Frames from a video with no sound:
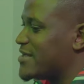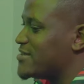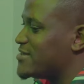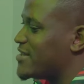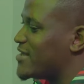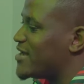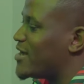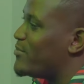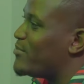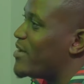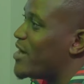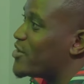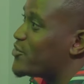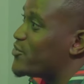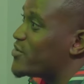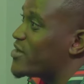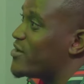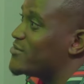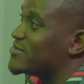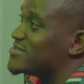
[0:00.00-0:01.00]
I can think about
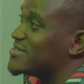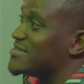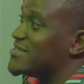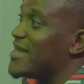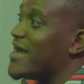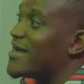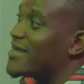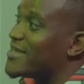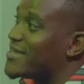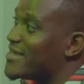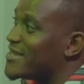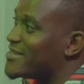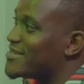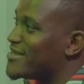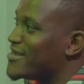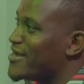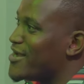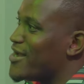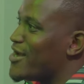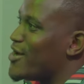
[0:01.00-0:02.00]
when I was a young
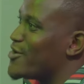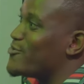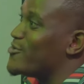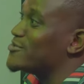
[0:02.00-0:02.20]
kid, gotcha.